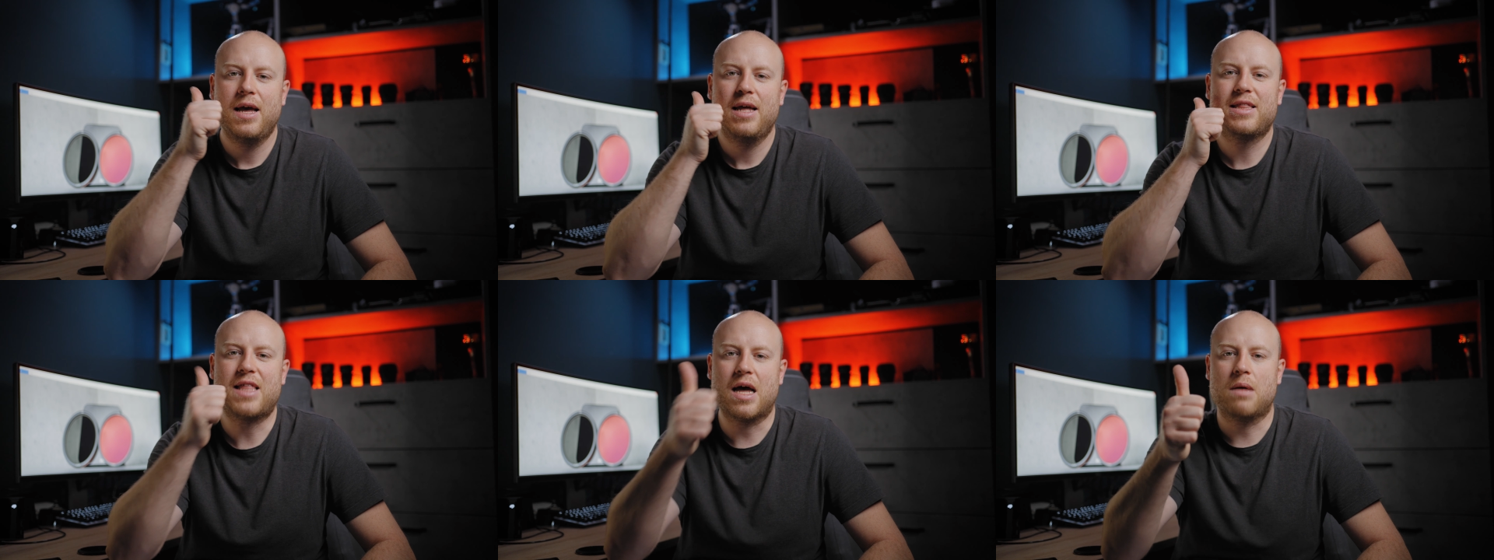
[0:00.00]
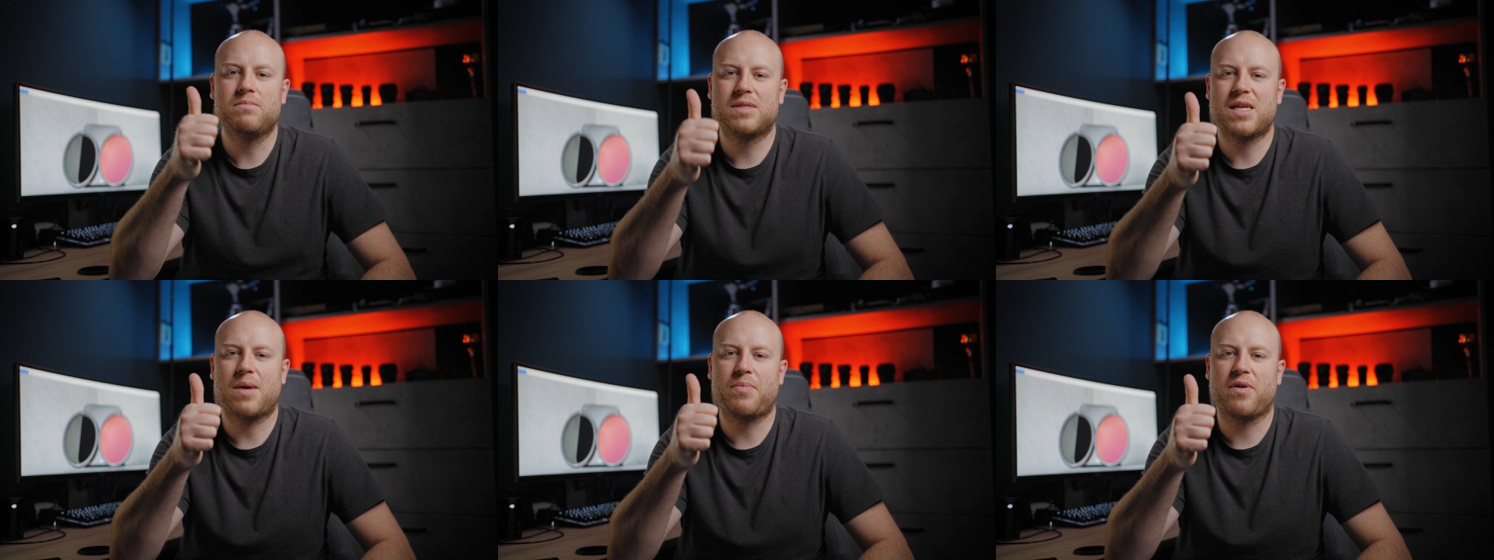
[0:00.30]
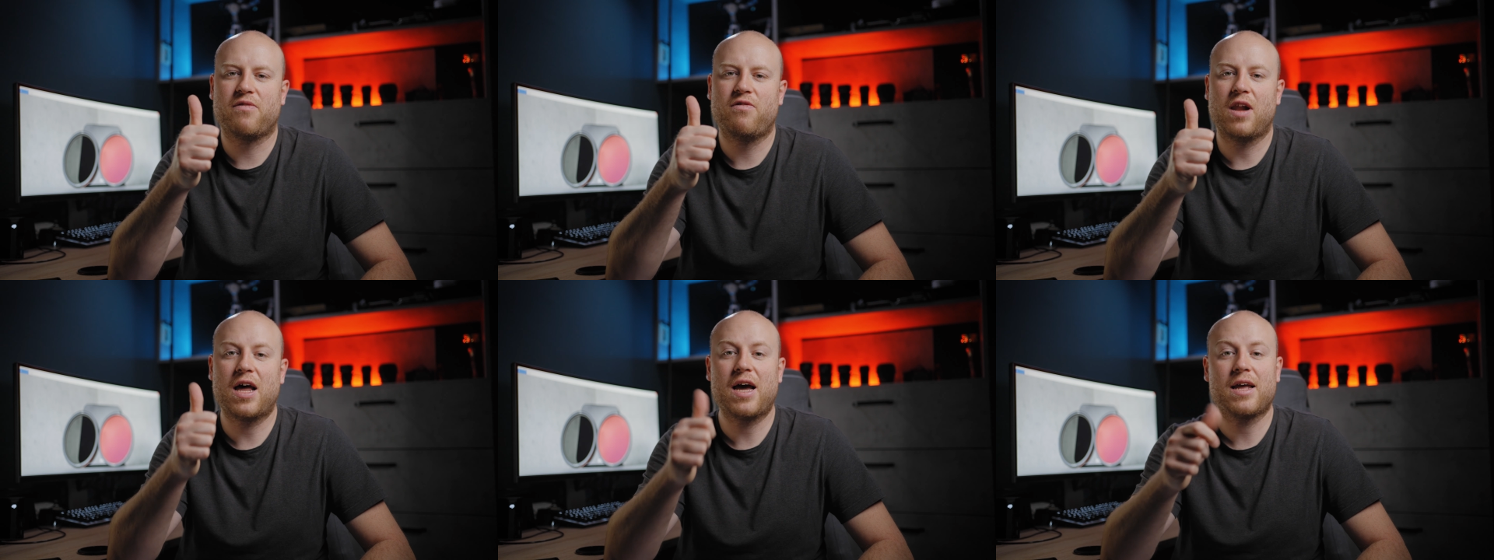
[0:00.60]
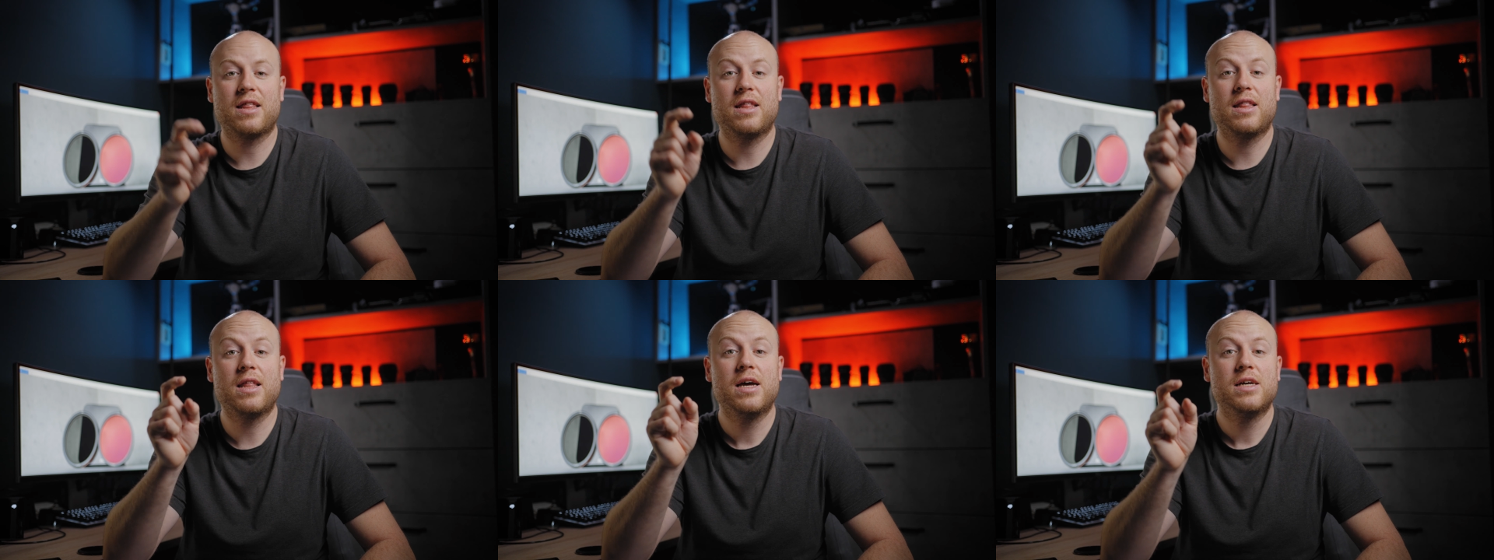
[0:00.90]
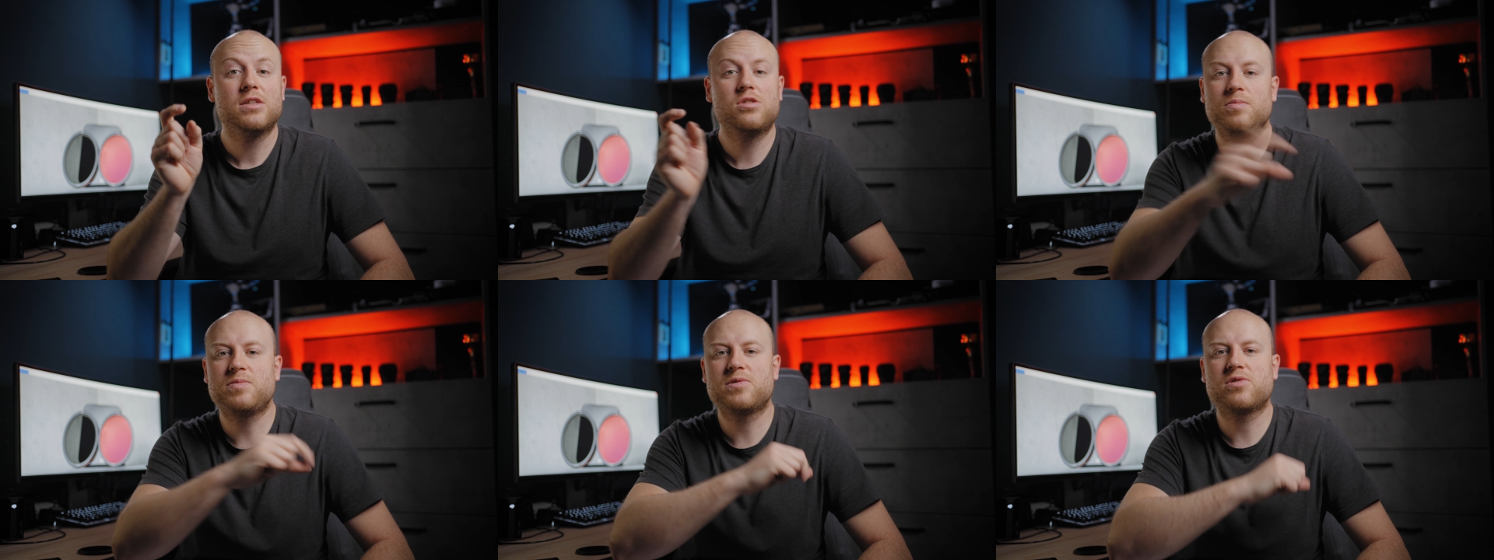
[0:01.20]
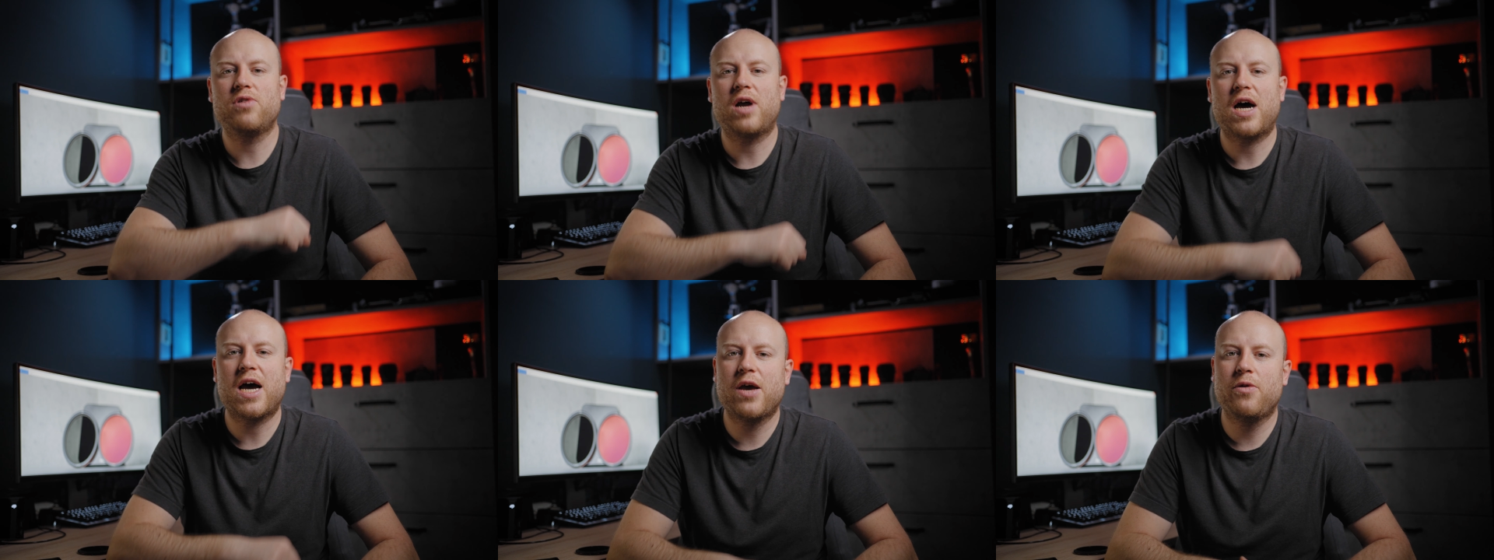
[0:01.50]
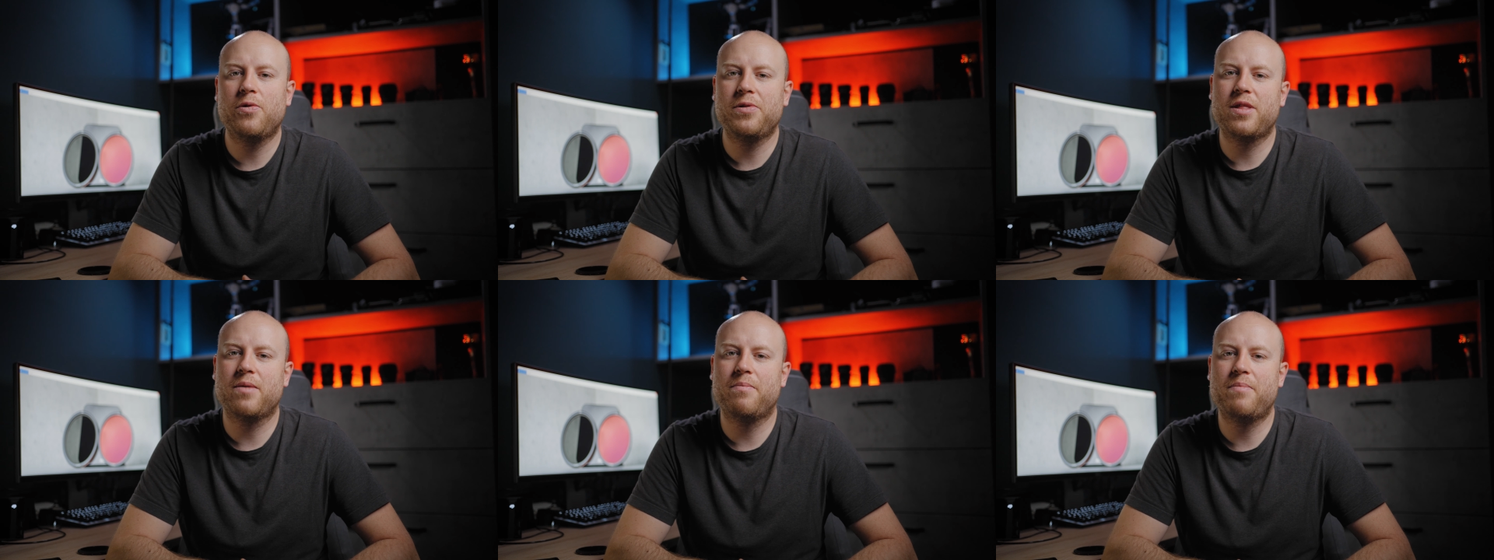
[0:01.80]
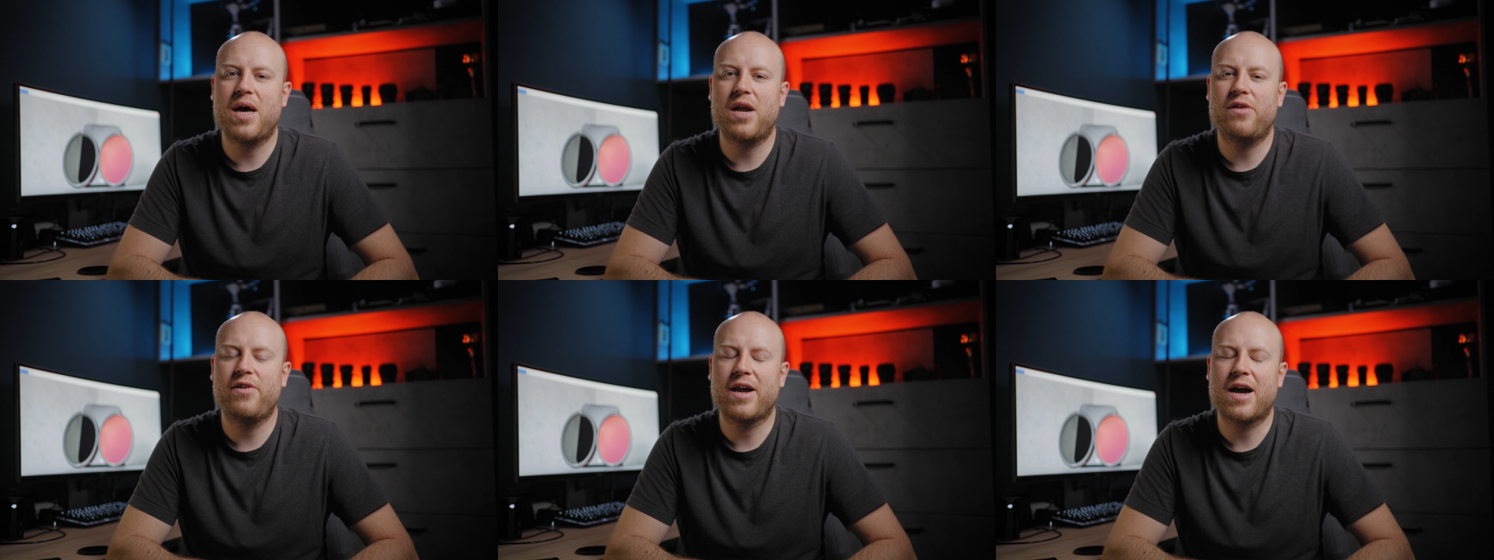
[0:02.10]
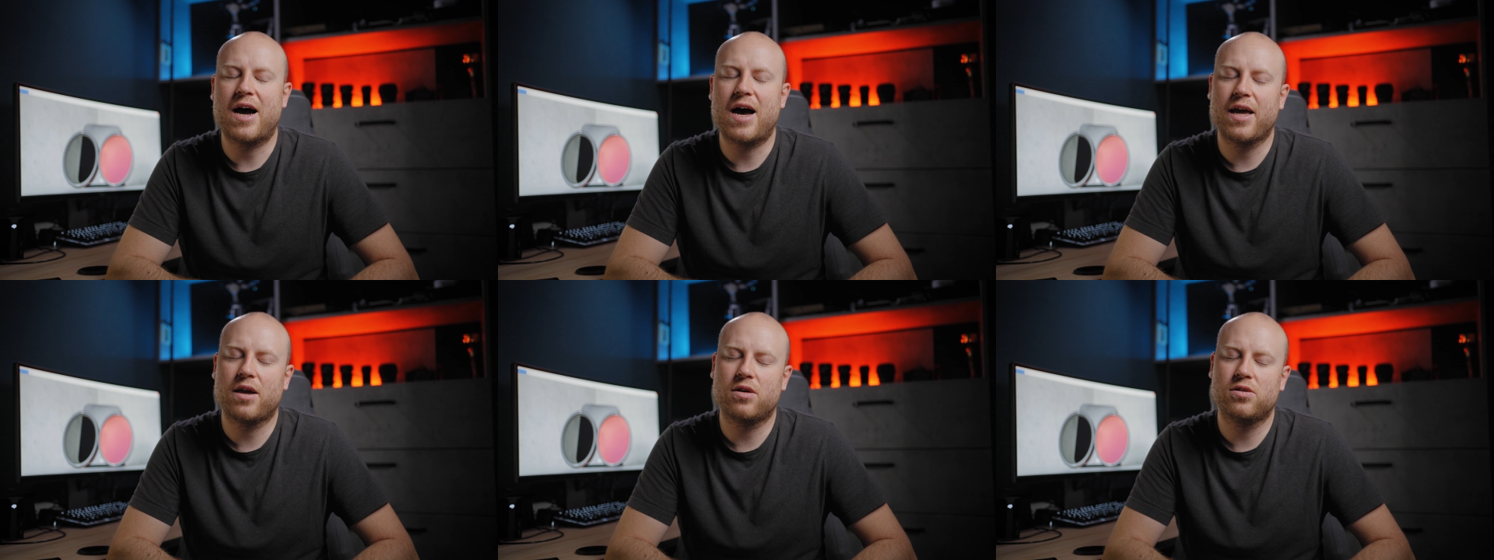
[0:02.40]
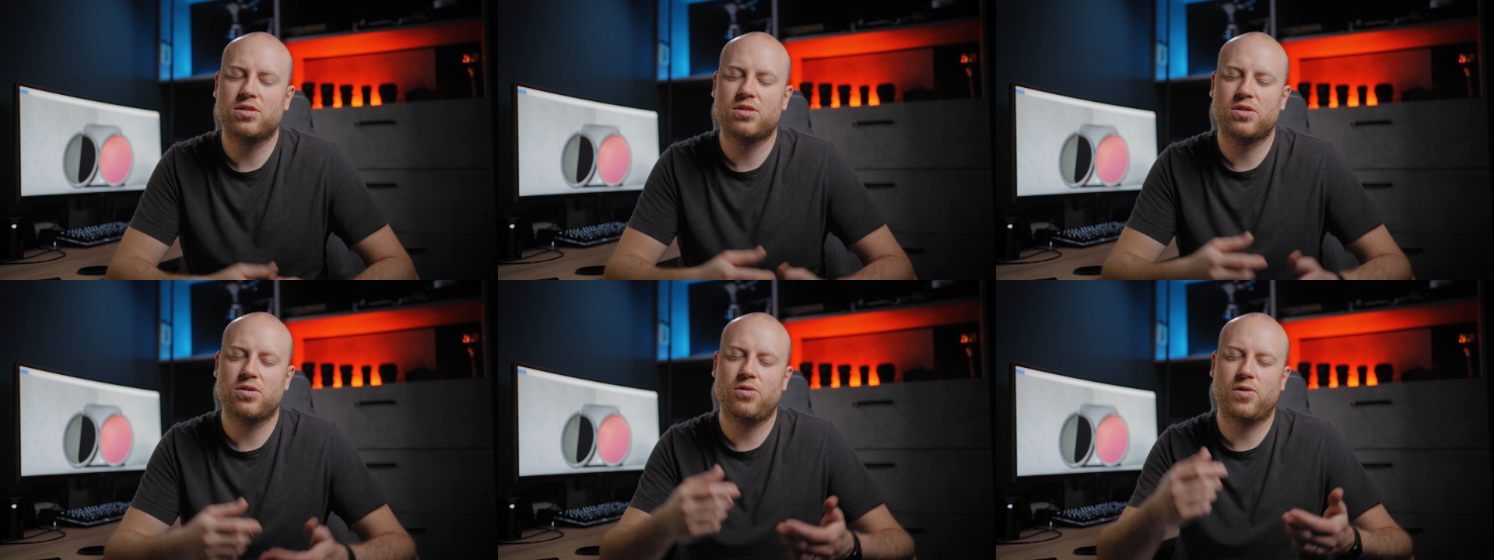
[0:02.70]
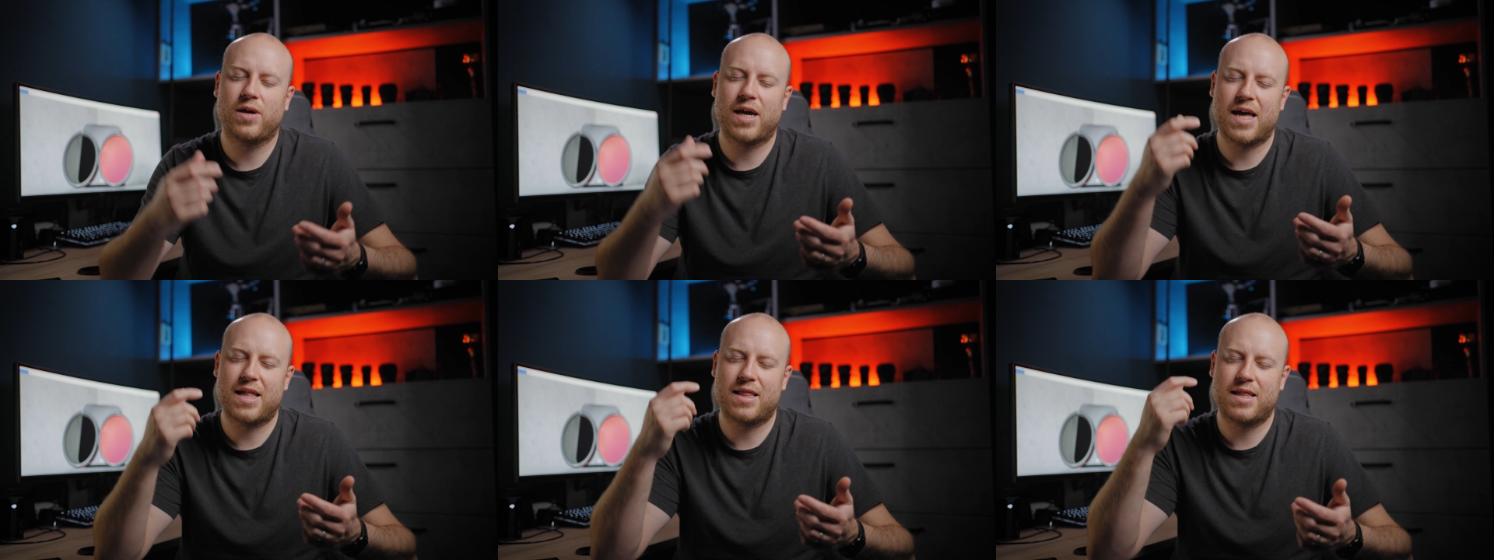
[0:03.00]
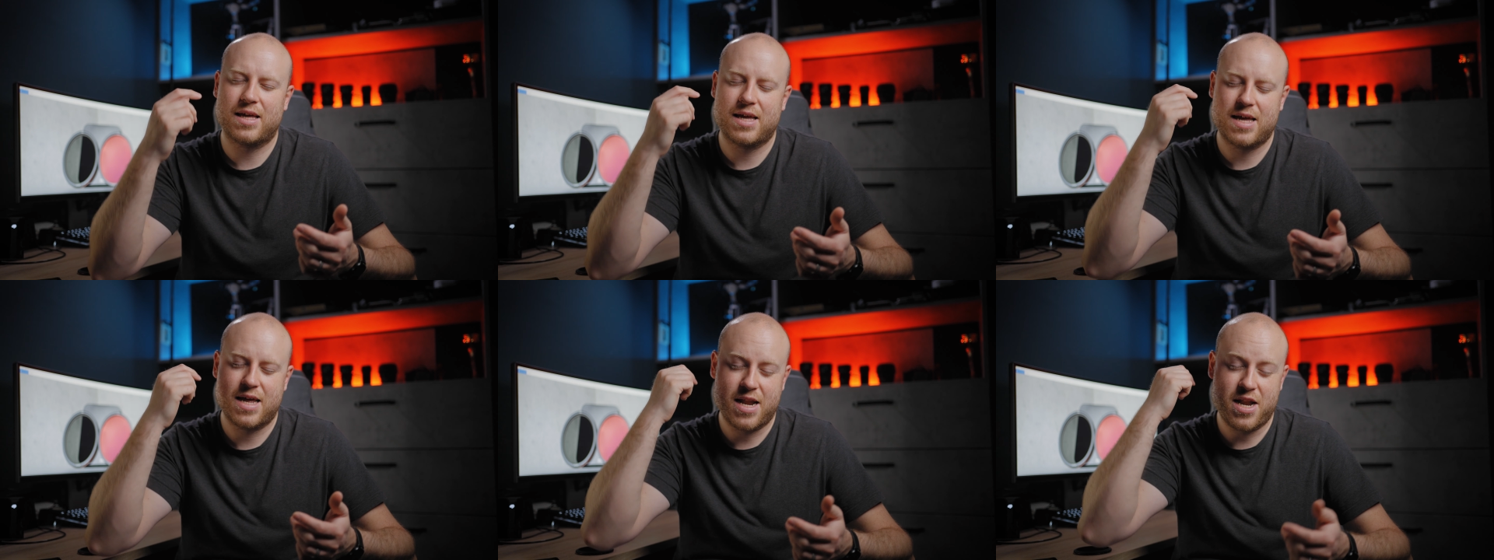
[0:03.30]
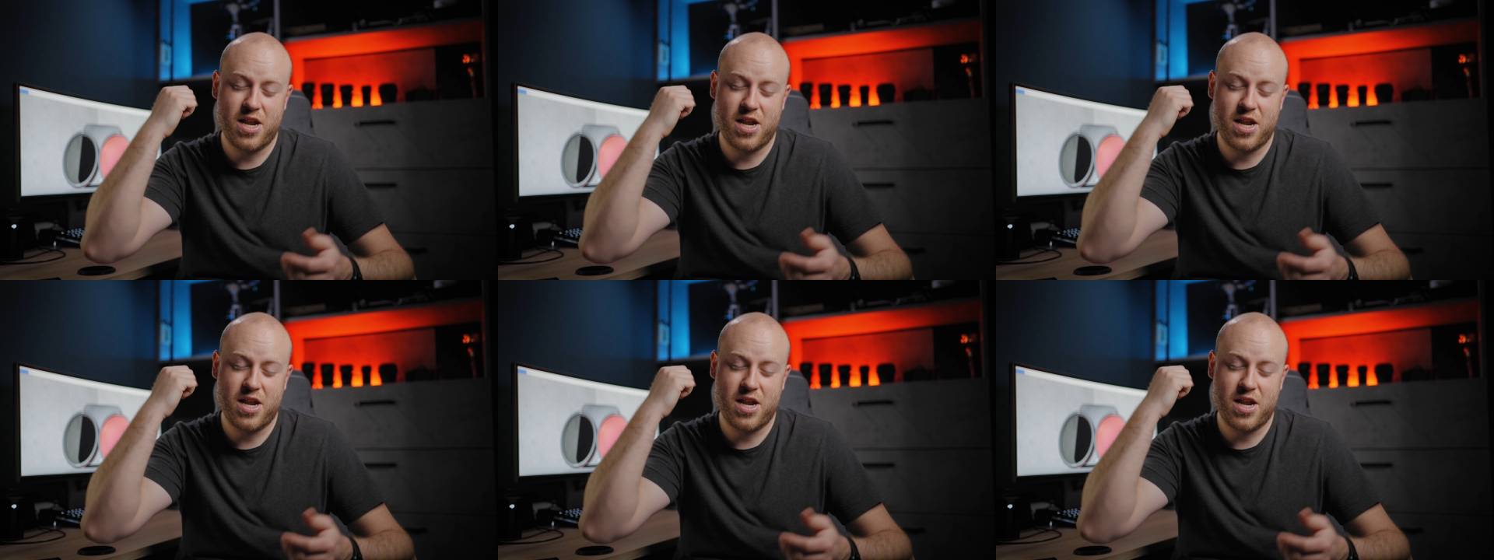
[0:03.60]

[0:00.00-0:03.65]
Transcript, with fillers: thumbs up if you liked, subscribe with the bearing icon so you get